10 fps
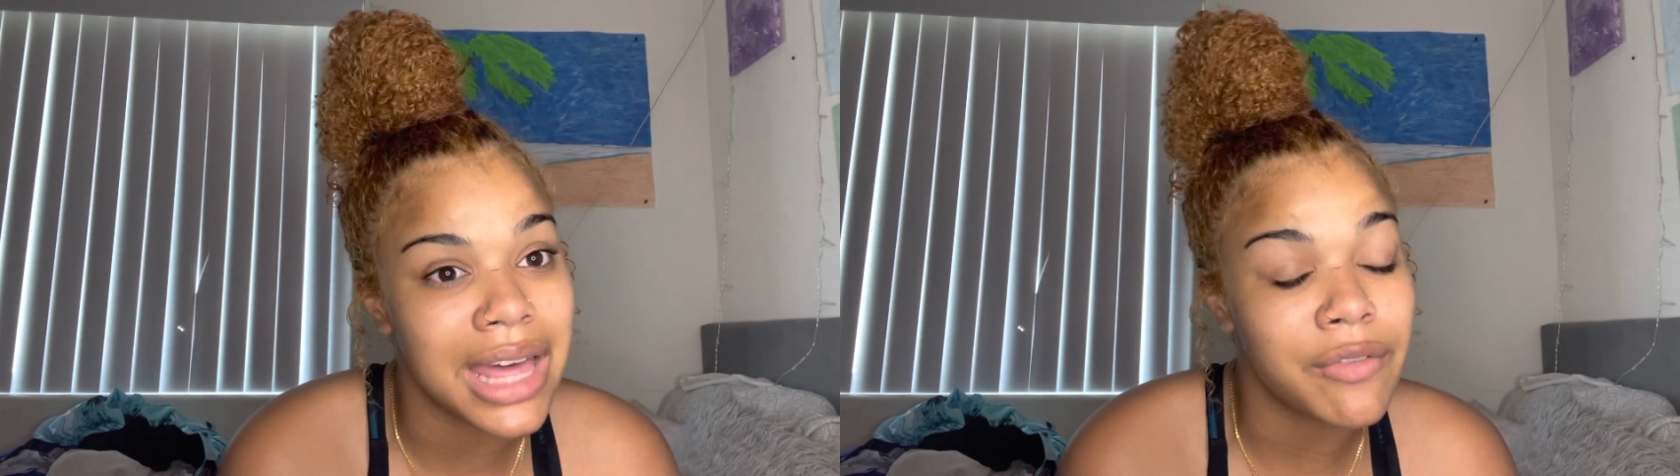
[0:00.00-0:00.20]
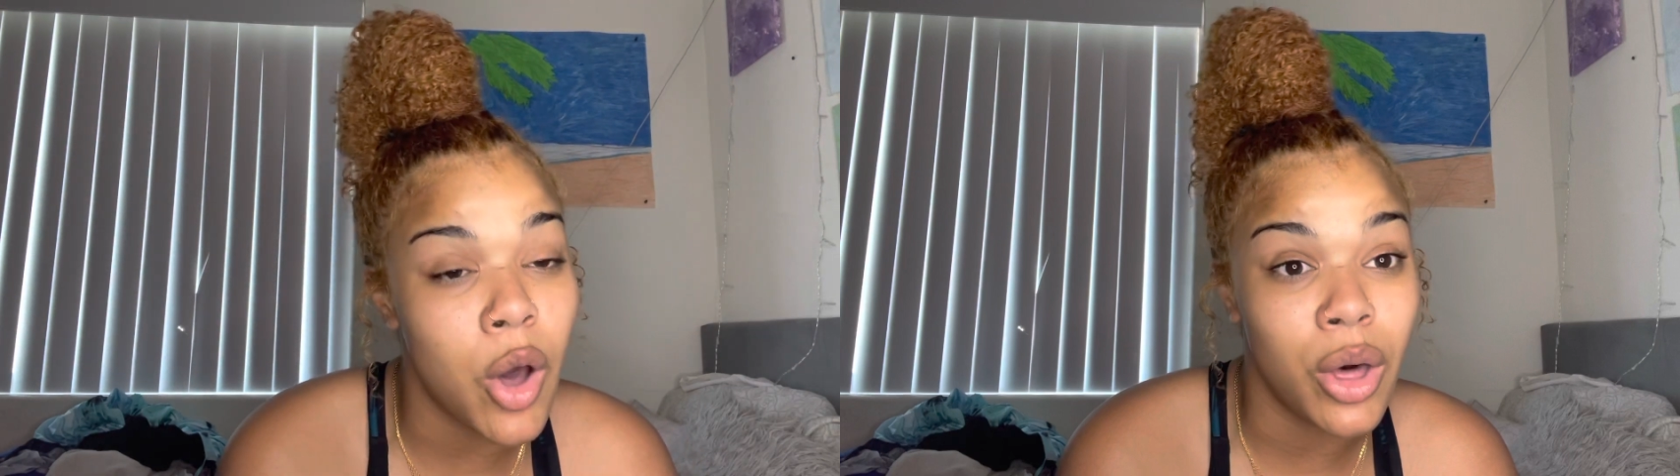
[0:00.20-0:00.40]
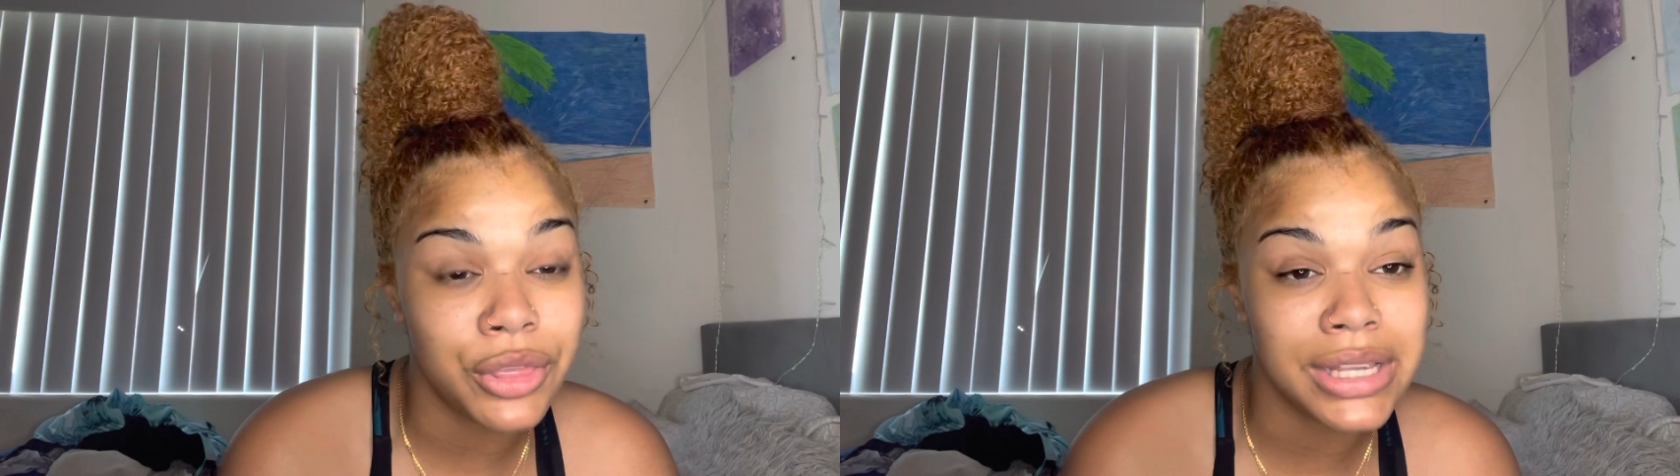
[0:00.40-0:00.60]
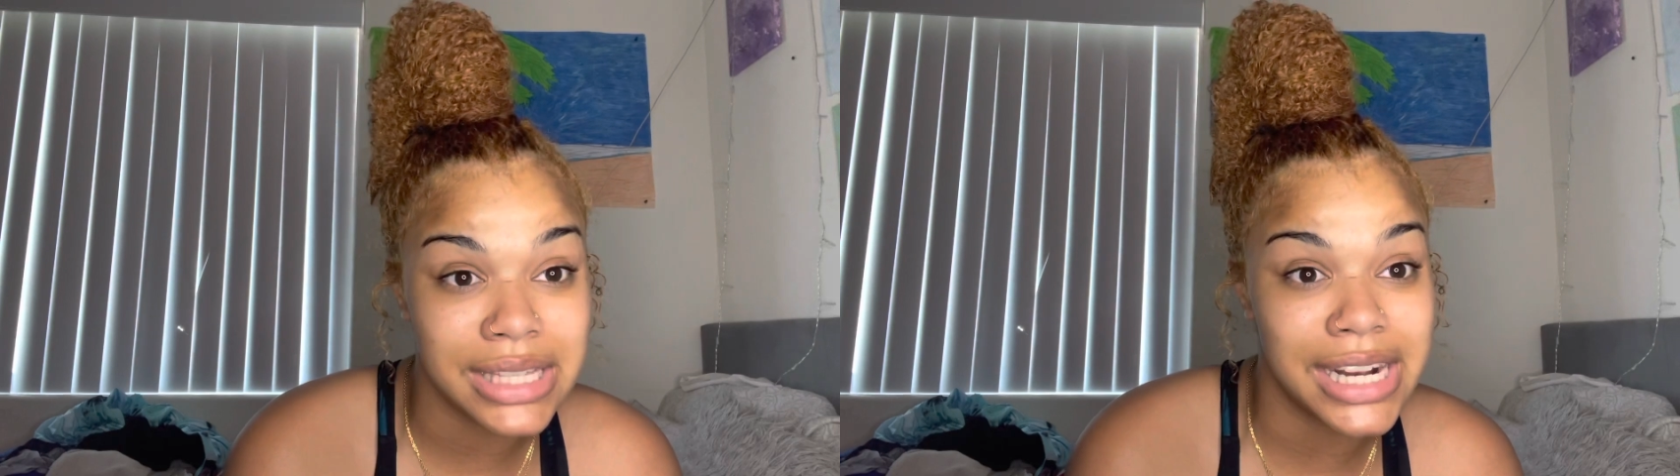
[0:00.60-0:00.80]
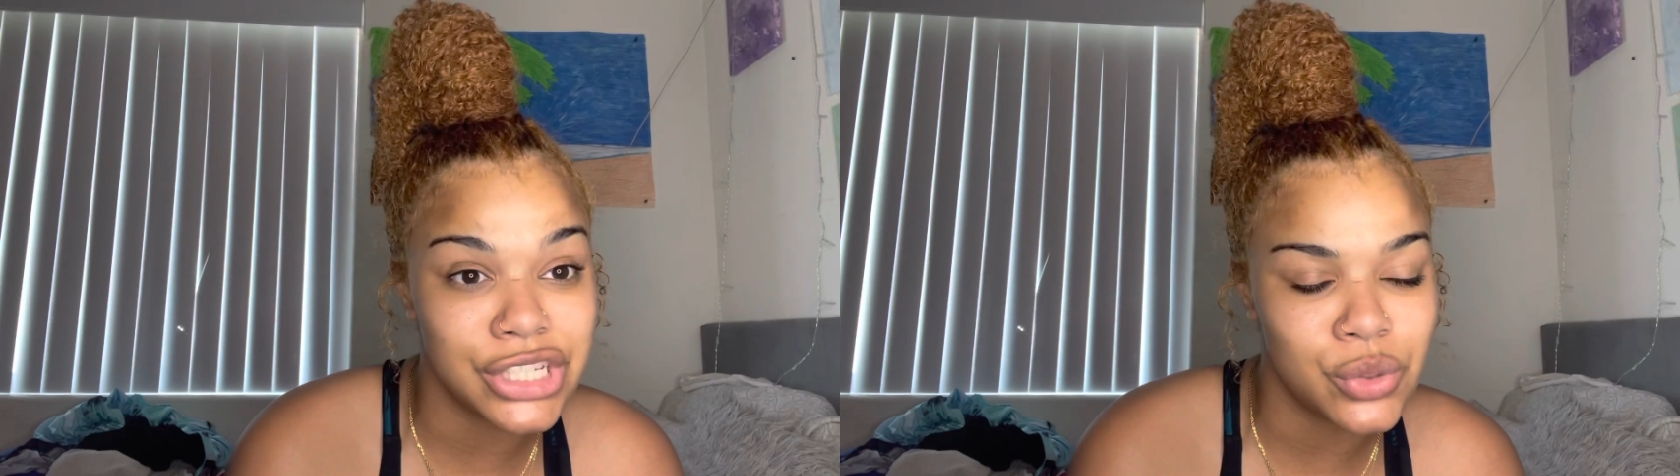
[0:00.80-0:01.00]
Of all things
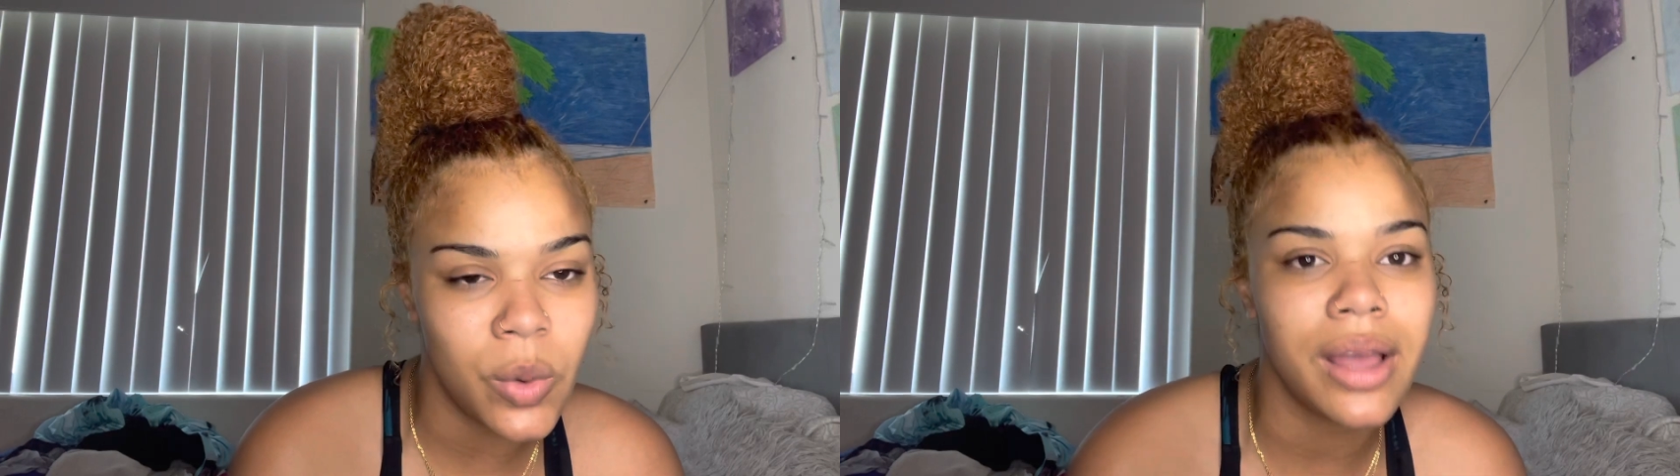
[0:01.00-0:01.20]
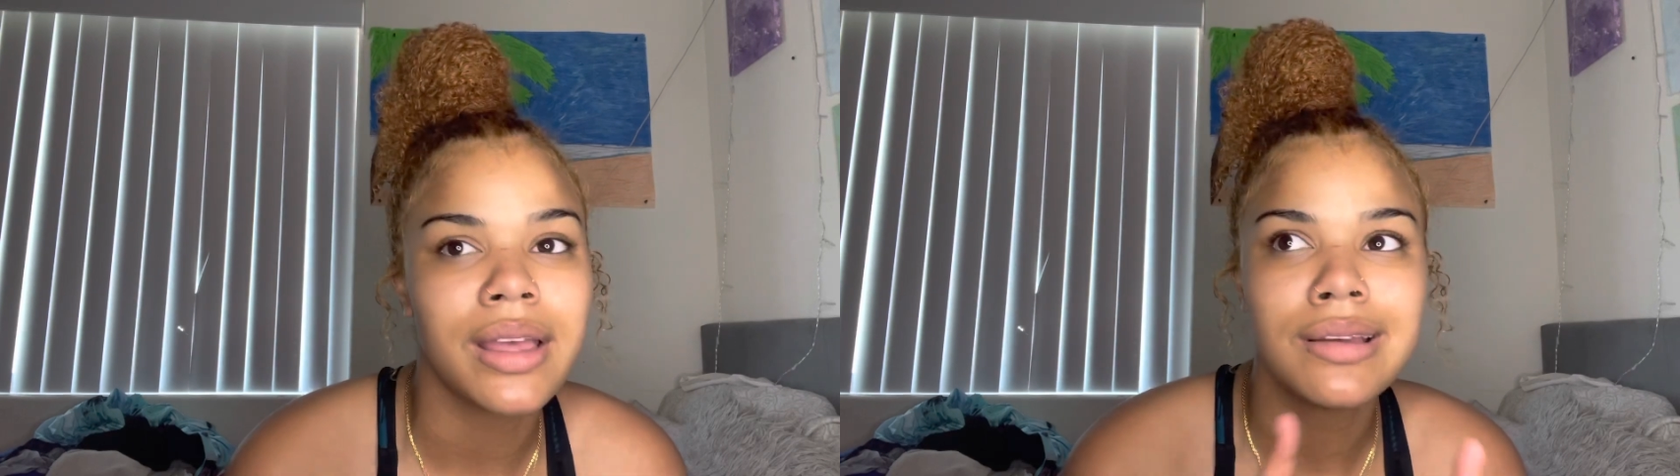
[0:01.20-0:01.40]
that I do want,